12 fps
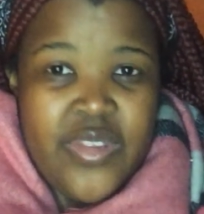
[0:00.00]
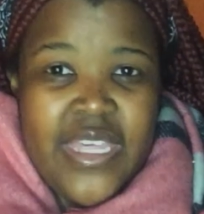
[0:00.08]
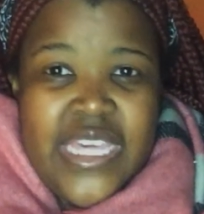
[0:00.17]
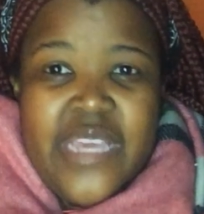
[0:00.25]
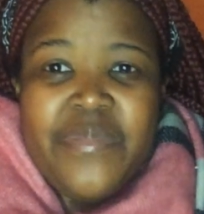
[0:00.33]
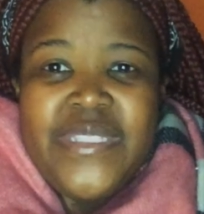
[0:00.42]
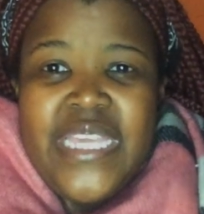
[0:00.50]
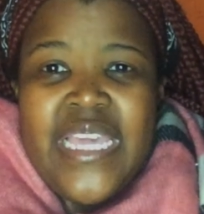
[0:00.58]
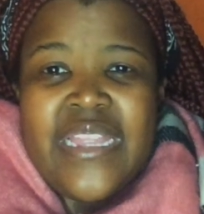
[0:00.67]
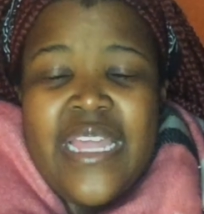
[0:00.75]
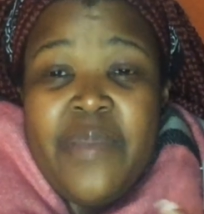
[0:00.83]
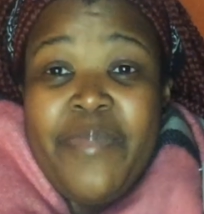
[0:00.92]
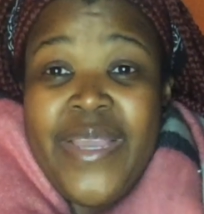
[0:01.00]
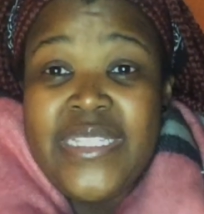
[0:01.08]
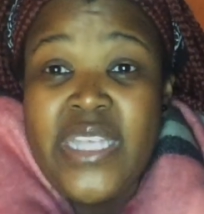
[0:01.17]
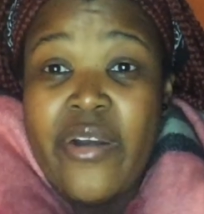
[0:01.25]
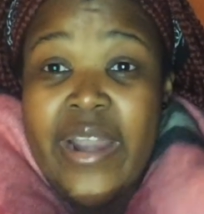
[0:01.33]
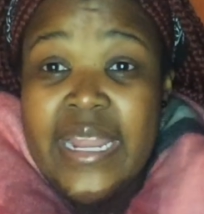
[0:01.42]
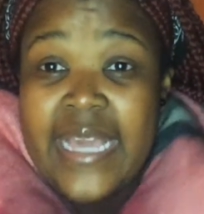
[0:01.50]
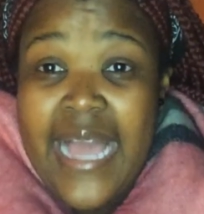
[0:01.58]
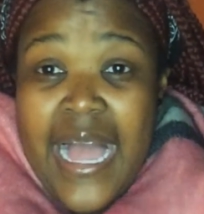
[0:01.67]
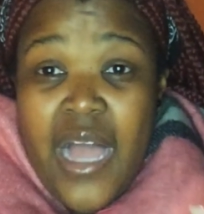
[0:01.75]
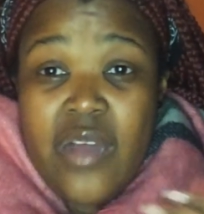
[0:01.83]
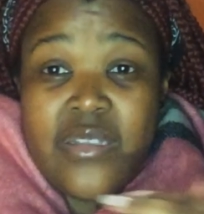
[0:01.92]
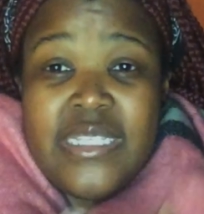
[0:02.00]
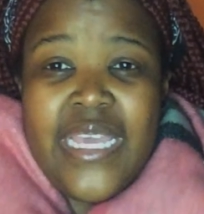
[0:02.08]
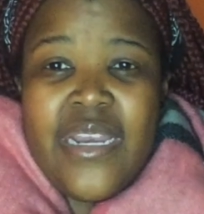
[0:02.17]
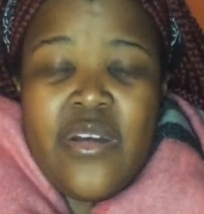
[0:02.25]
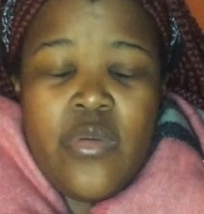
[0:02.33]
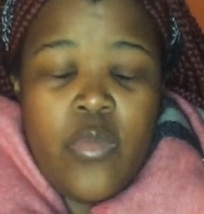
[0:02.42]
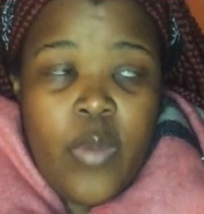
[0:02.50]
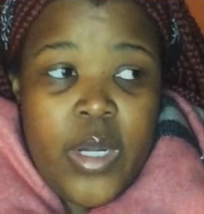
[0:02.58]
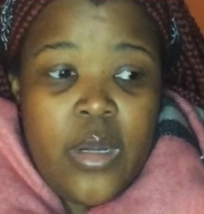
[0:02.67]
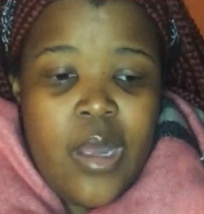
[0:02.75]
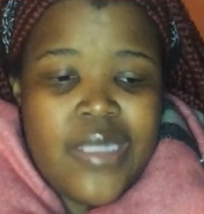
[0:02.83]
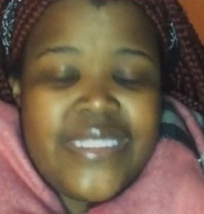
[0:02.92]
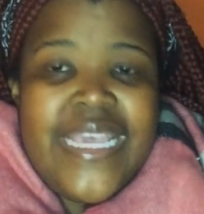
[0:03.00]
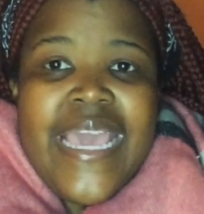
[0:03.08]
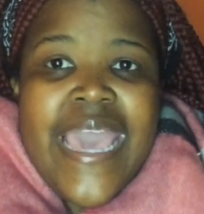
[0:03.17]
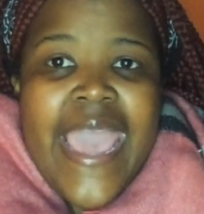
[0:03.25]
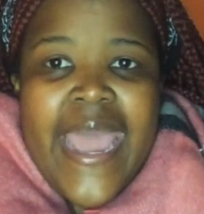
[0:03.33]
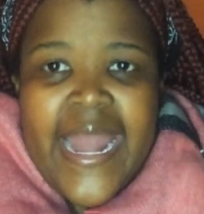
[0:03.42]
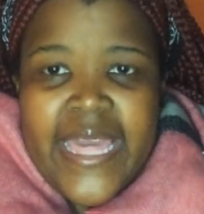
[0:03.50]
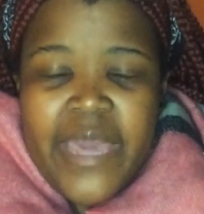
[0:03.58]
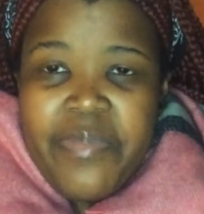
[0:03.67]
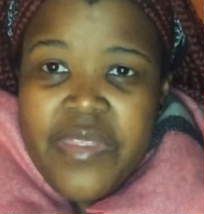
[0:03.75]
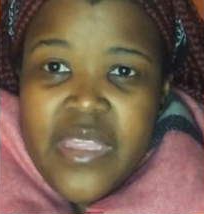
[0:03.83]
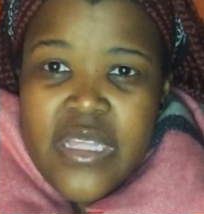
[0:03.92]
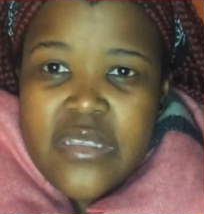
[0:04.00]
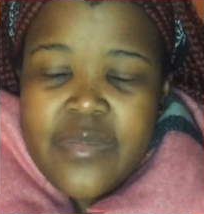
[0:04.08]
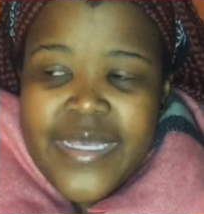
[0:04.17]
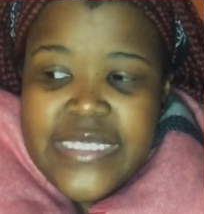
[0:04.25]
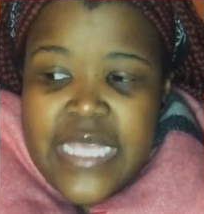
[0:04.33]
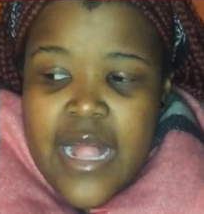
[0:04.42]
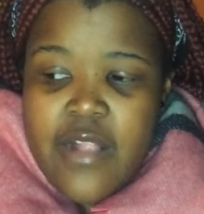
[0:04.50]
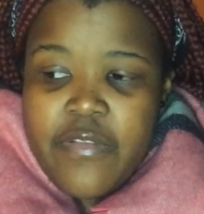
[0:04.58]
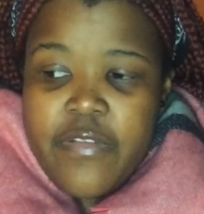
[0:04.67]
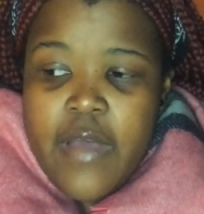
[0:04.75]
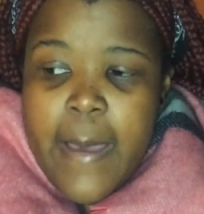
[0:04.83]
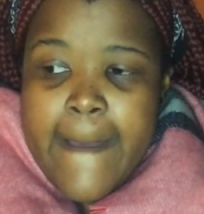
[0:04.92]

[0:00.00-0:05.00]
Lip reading: they keep saying that beds are running out and whatnot, and I kept thinking to myself,